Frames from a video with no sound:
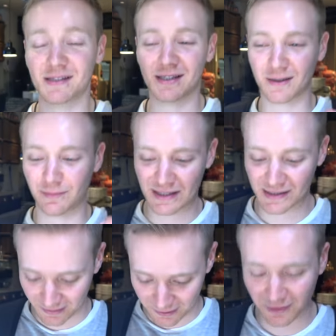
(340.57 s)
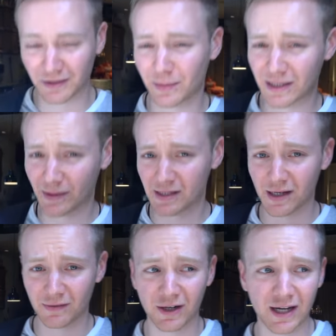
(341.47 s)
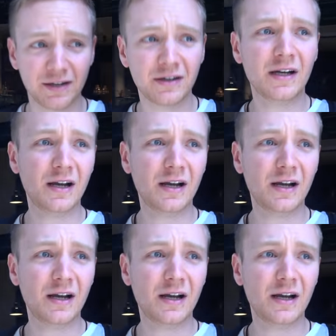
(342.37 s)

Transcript: It's like the best, literally the best pizza I ever had.